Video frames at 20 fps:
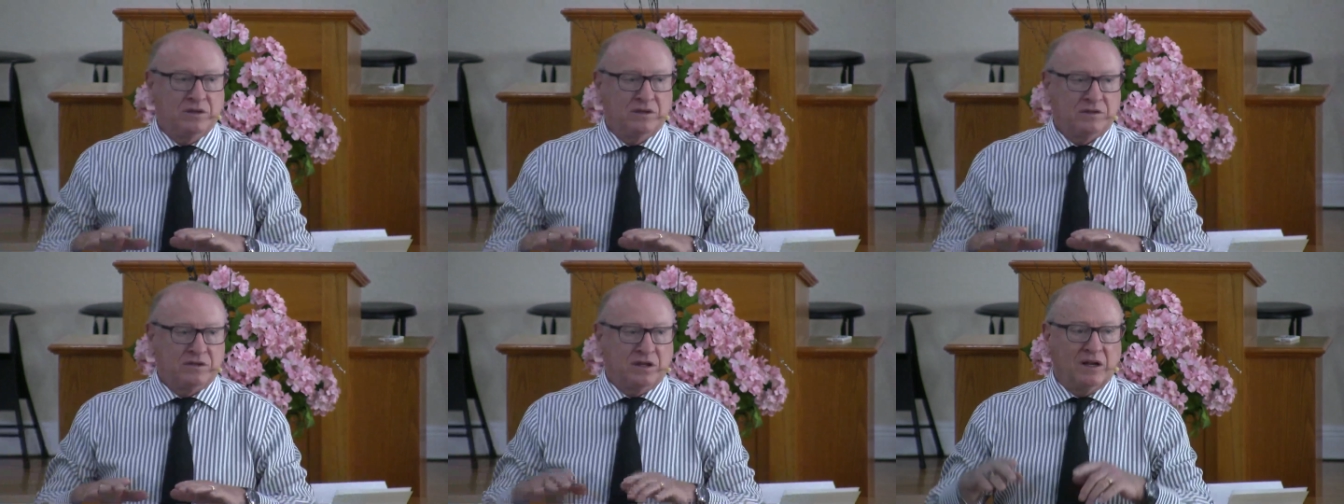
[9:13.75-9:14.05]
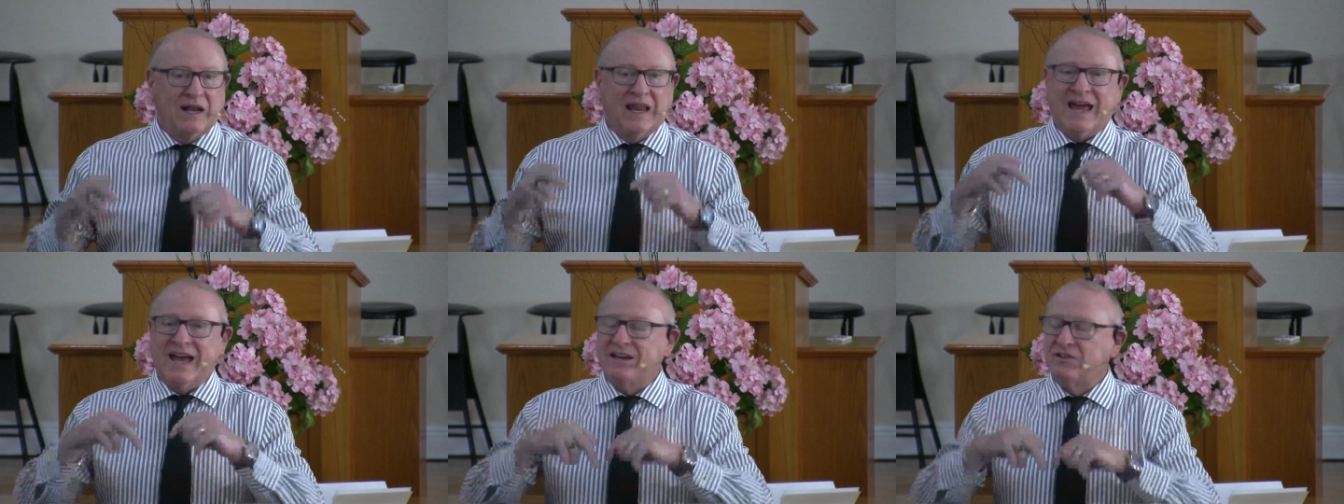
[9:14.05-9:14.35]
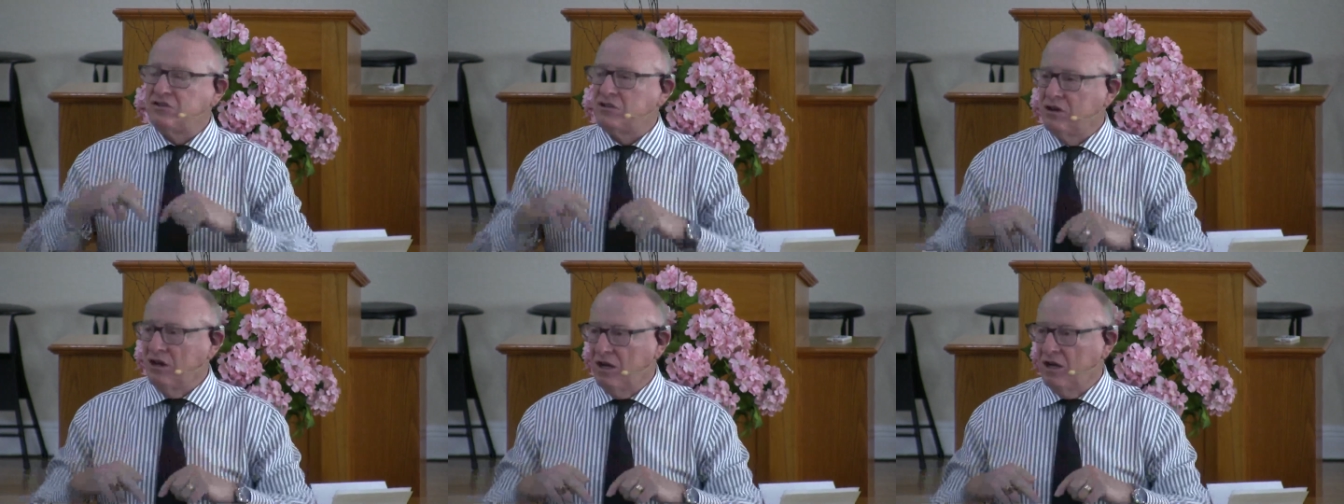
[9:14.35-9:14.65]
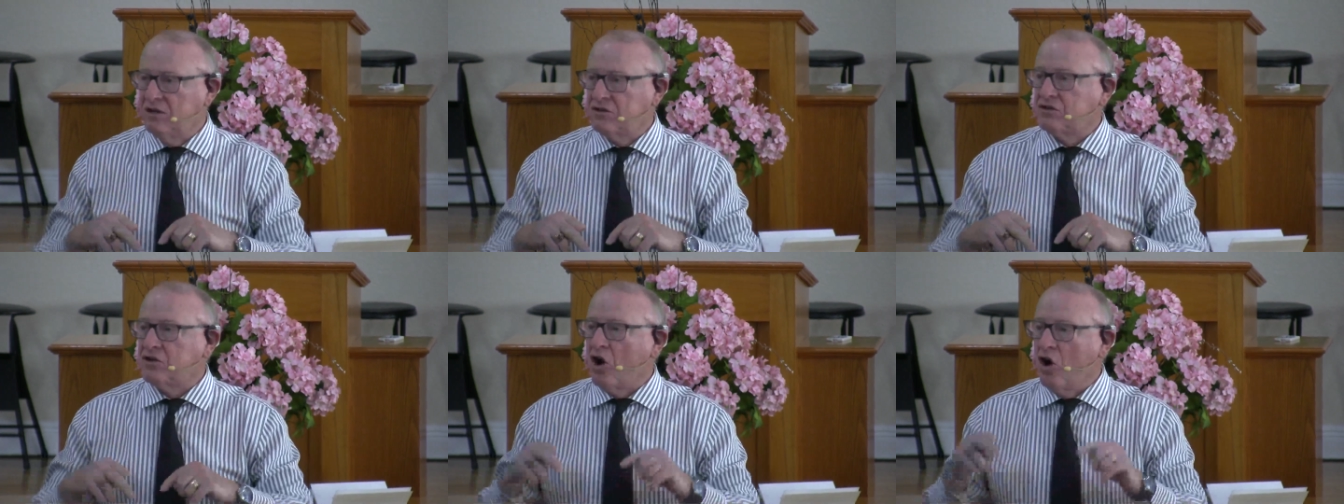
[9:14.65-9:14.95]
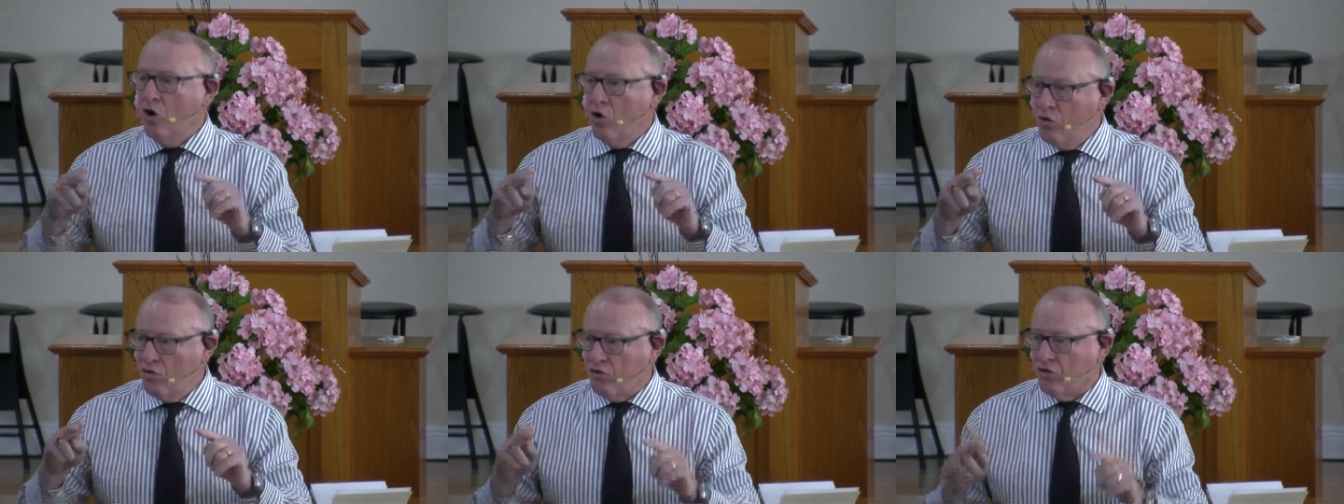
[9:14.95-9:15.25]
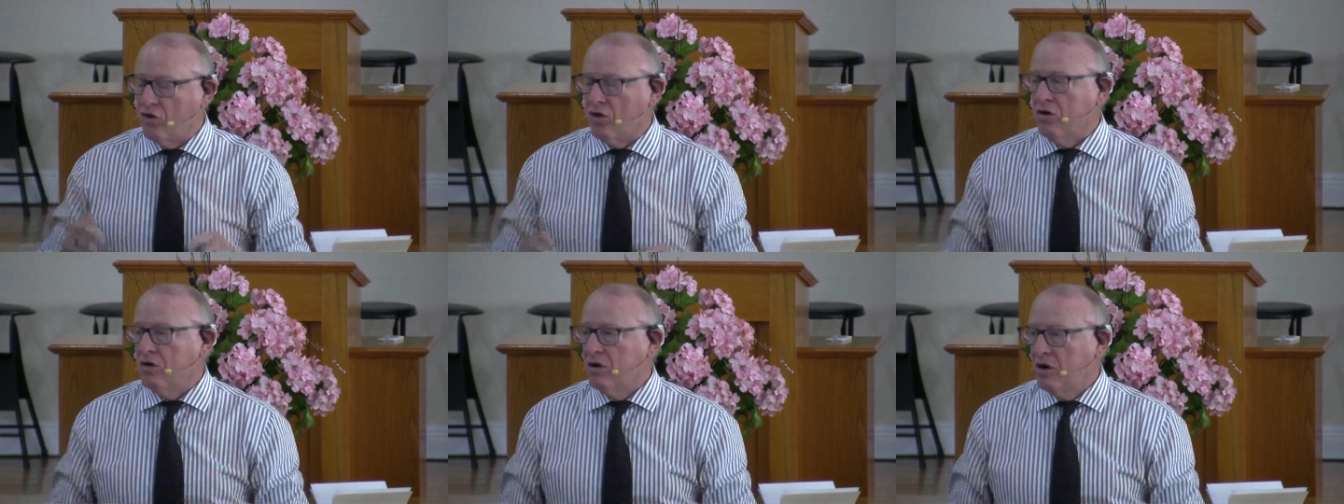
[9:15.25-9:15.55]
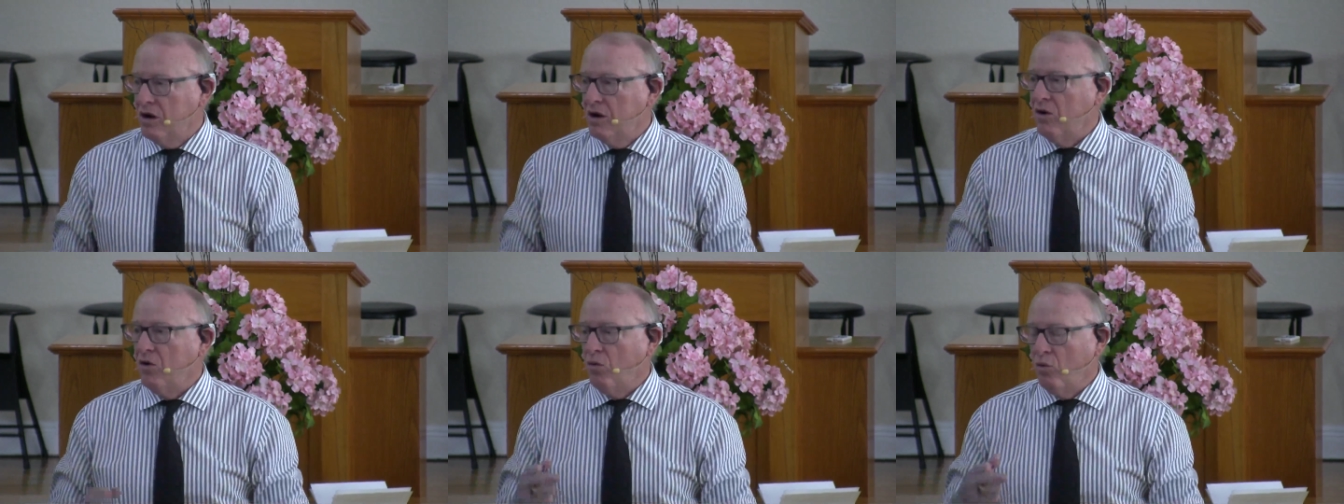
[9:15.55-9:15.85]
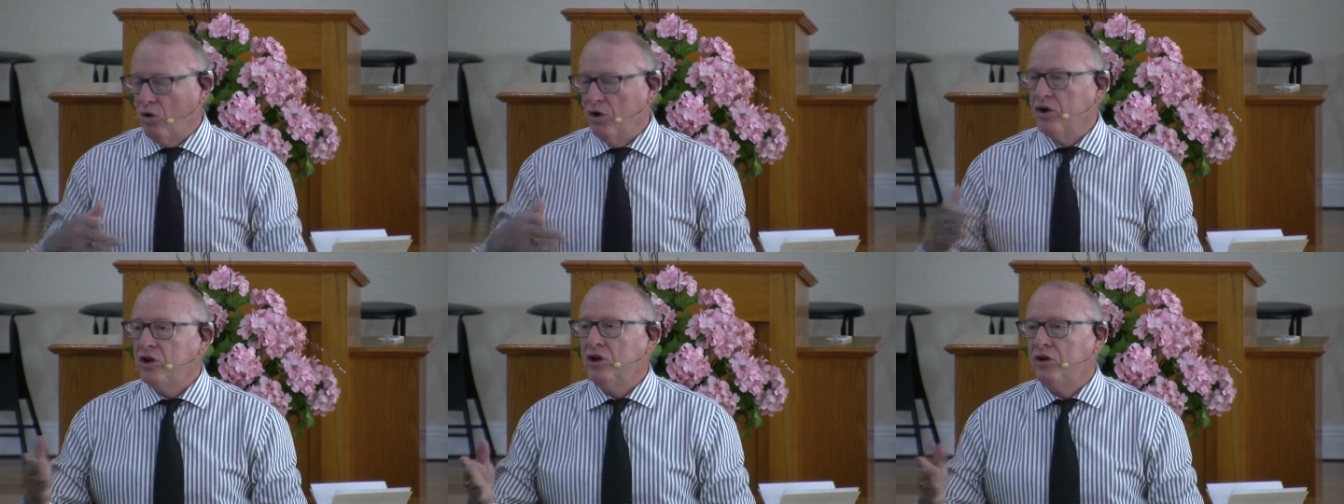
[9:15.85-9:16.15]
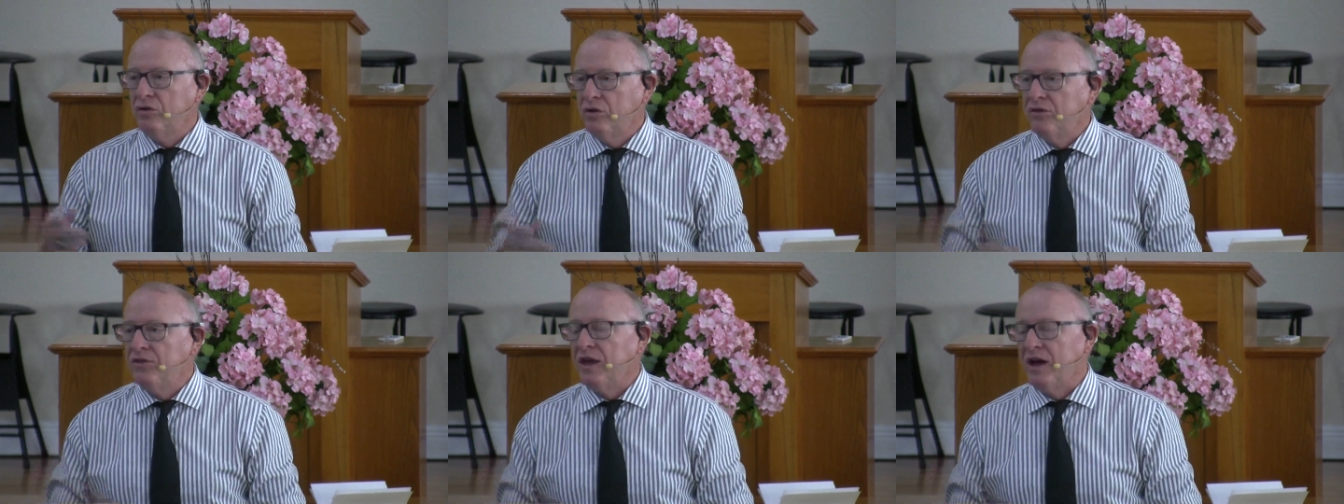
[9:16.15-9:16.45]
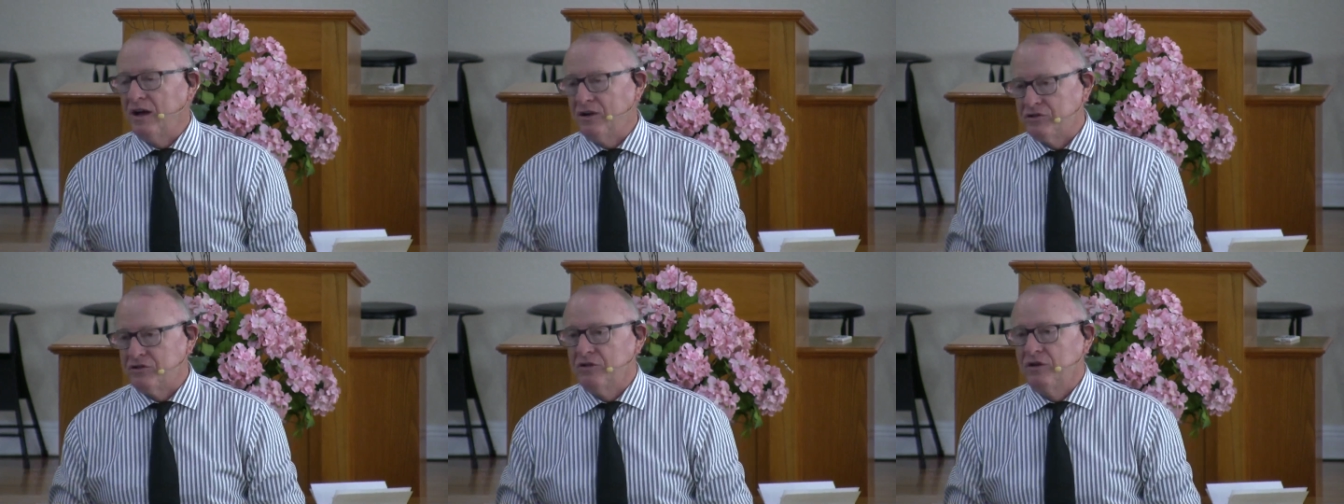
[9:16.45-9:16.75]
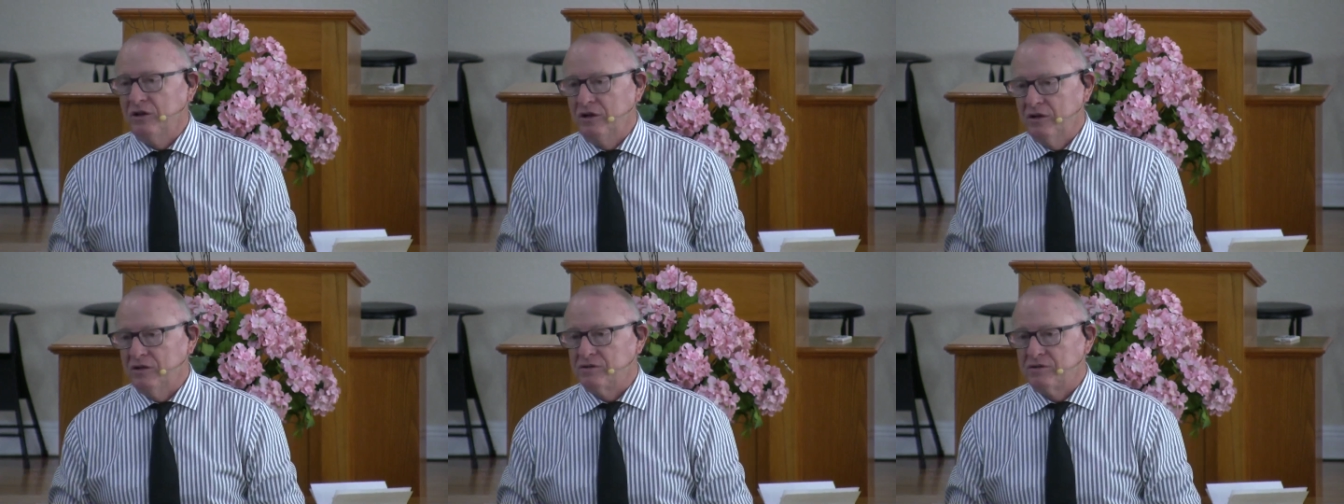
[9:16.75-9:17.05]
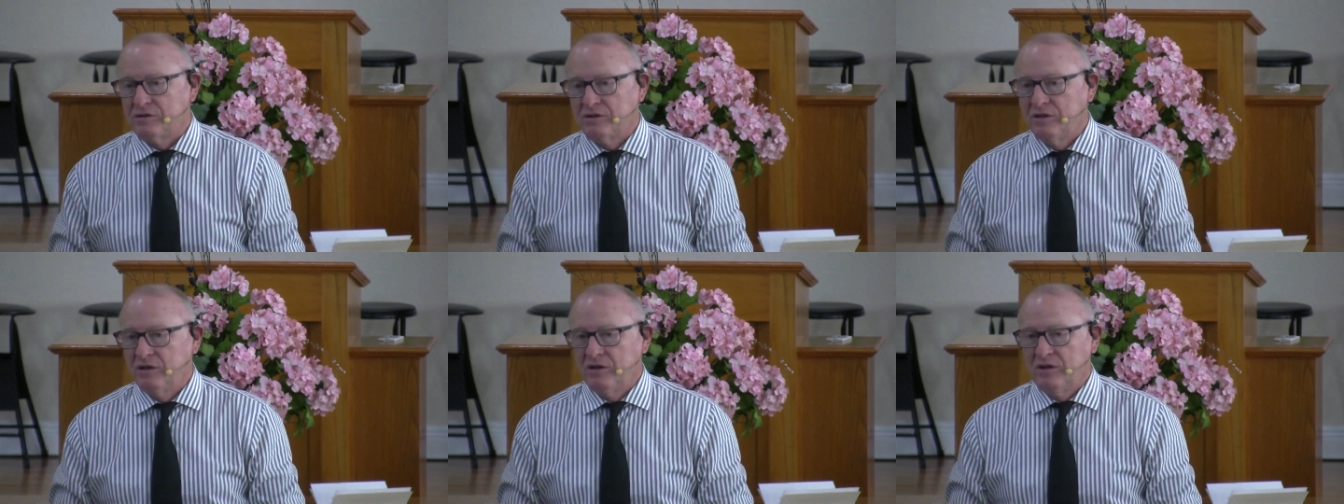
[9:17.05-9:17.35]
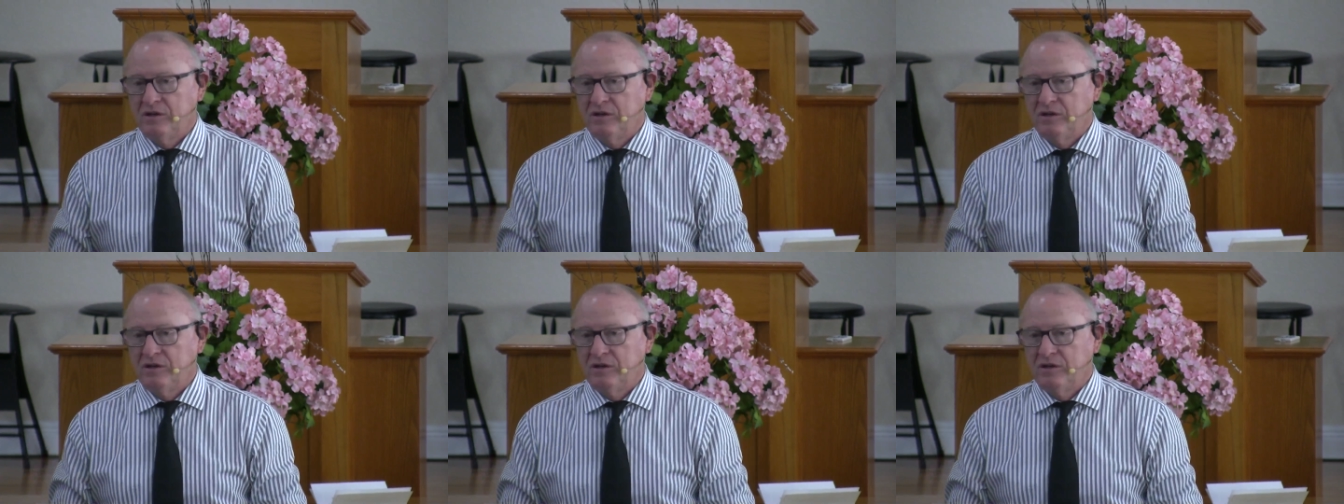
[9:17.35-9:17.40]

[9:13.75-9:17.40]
to last us over 100,000 years.